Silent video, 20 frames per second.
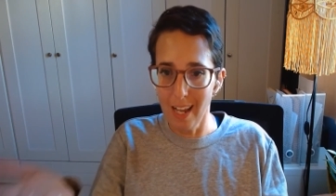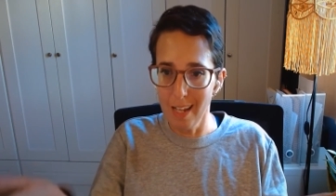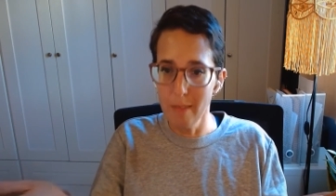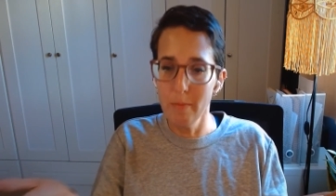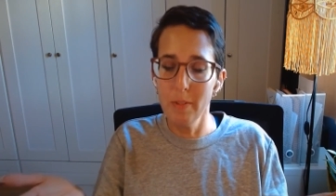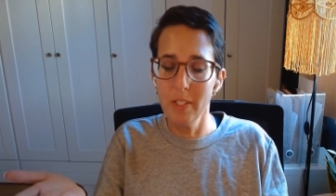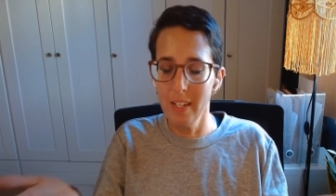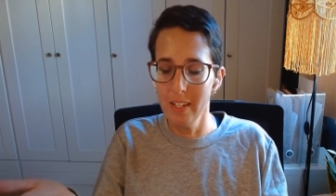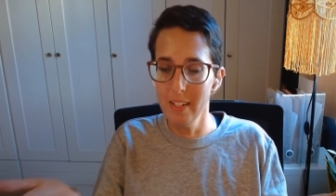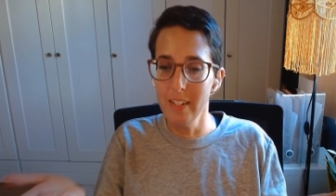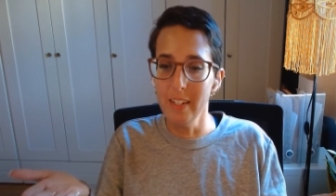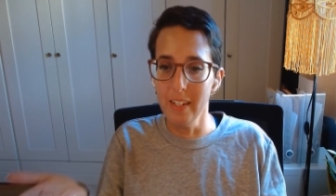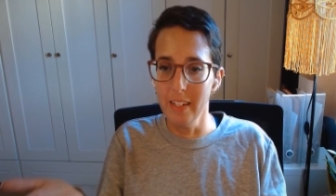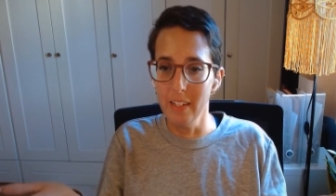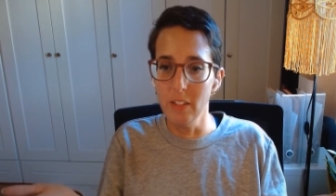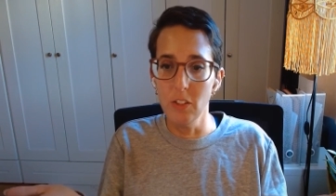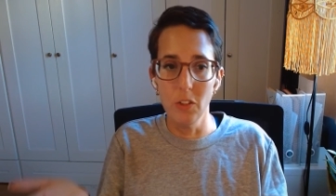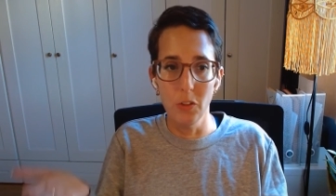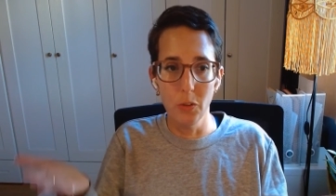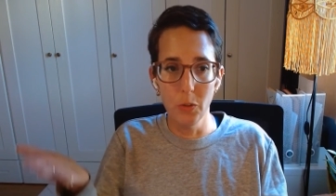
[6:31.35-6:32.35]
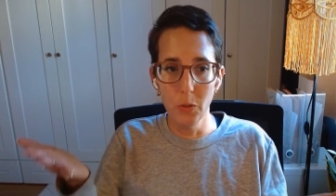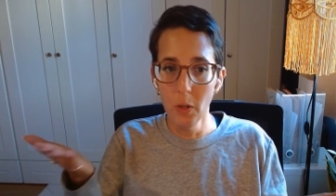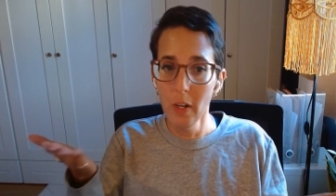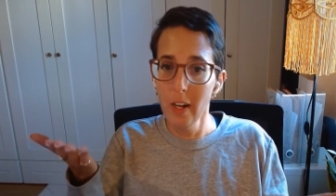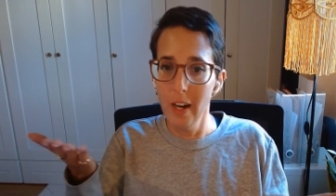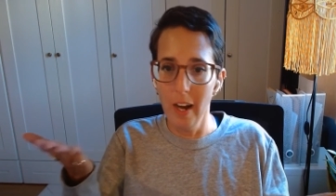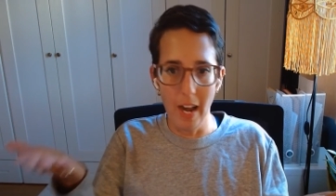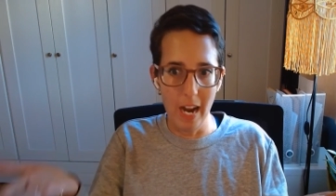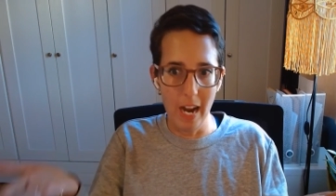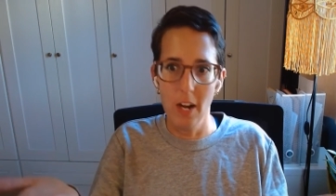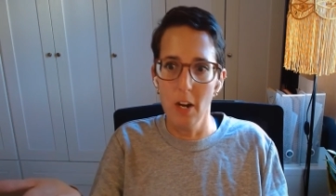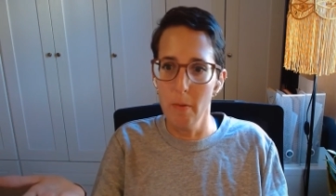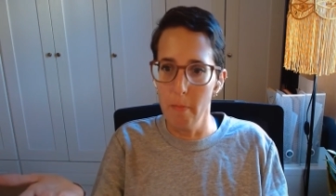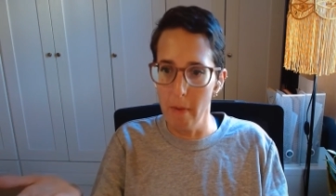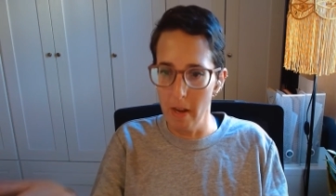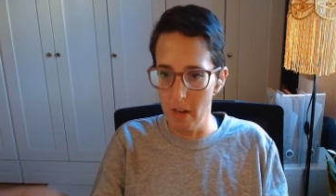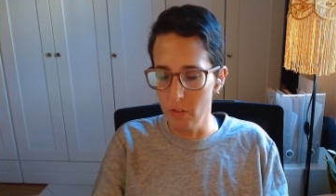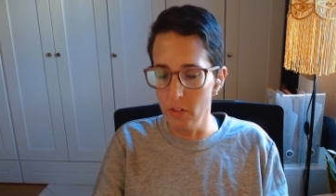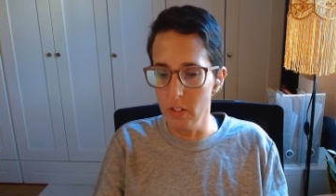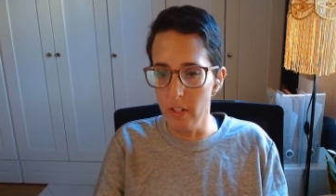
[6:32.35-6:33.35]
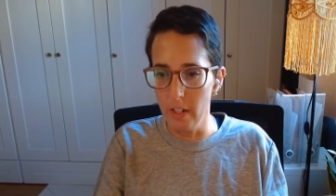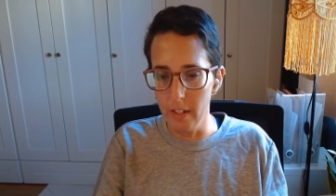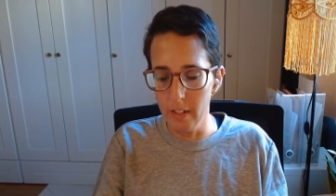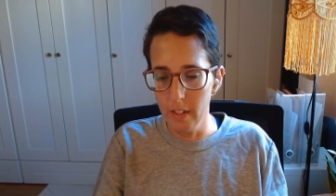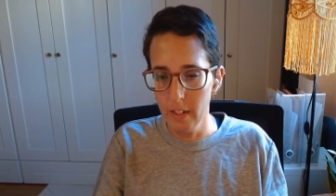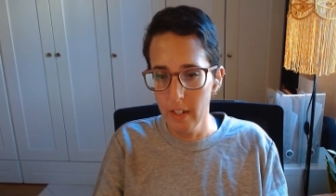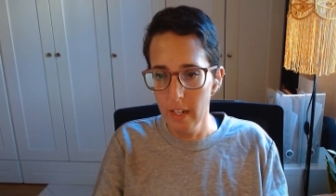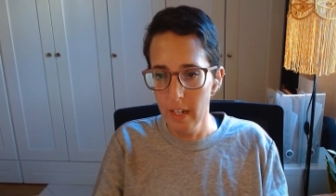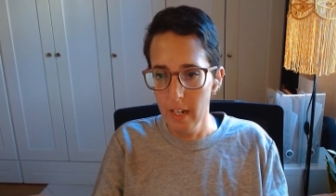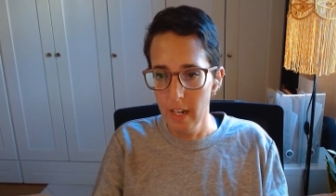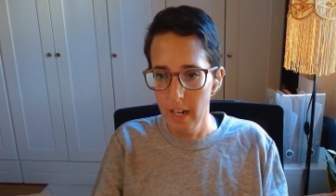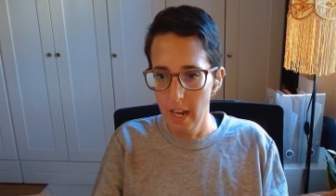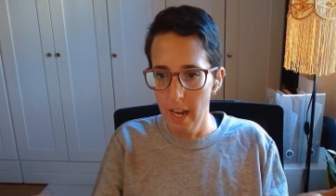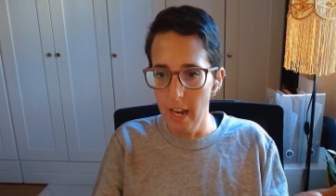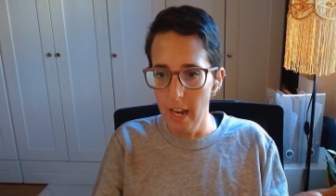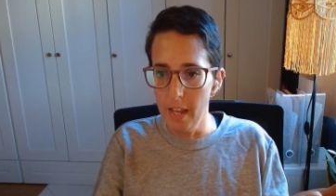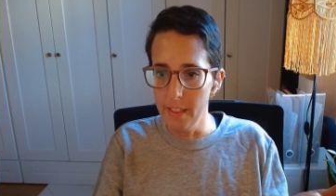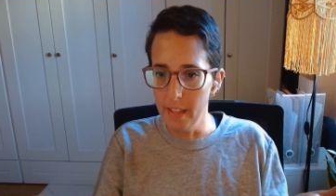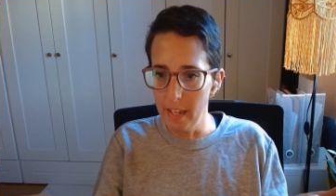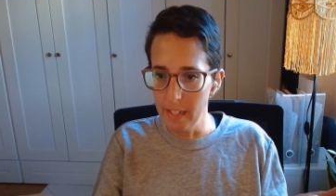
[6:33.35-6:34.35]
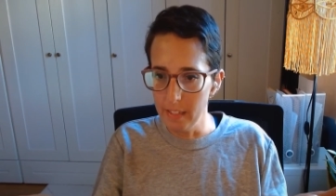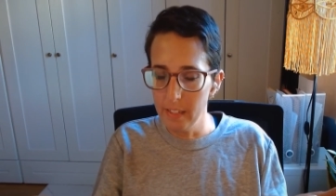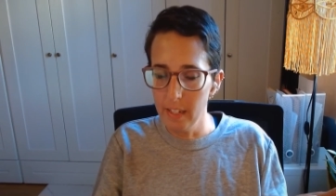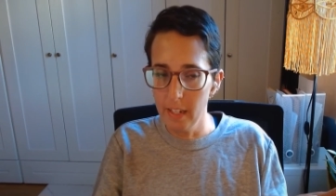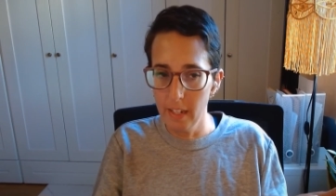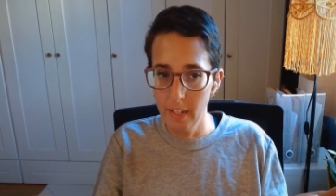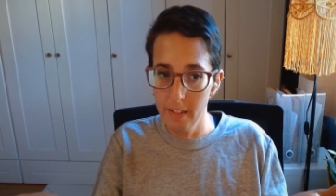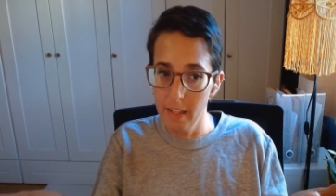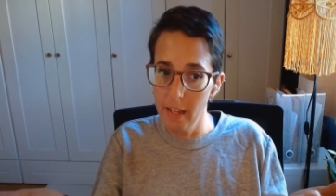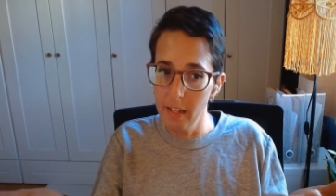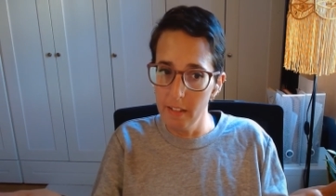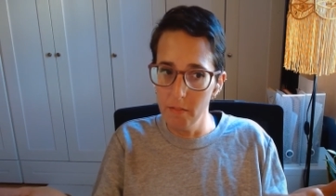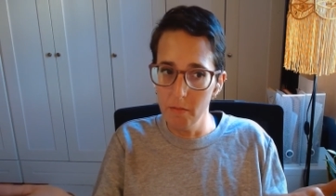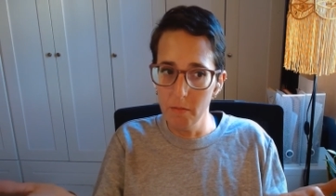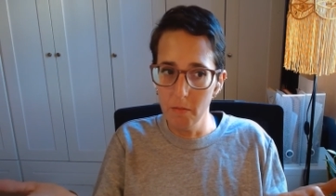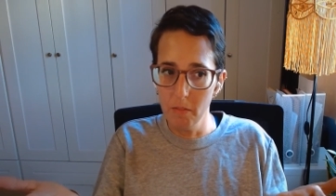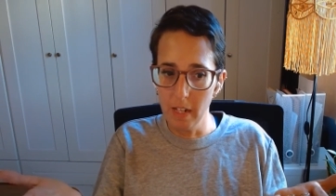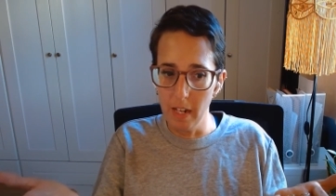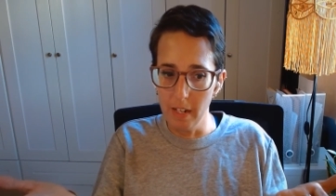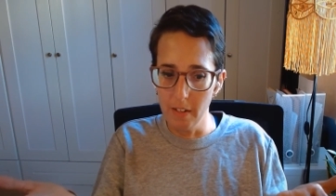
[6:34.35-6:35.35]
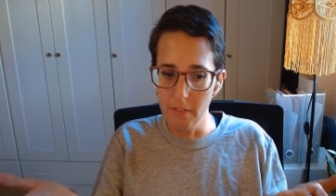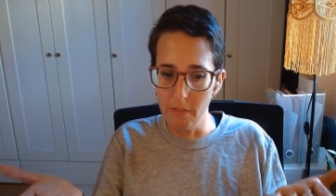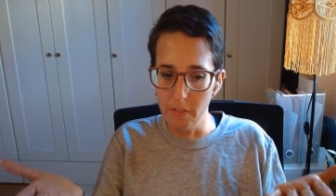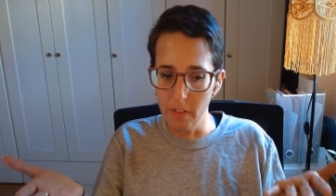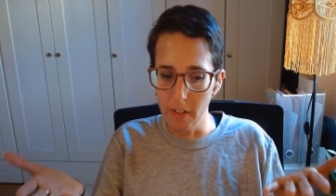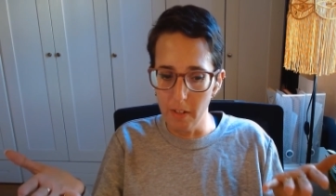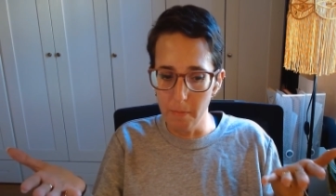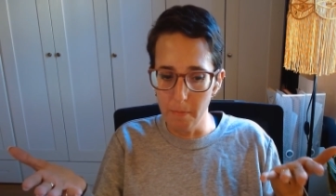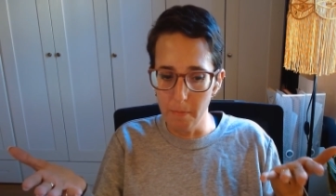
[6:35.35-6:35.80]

I'm sending it to Iron Mountain. And that kind of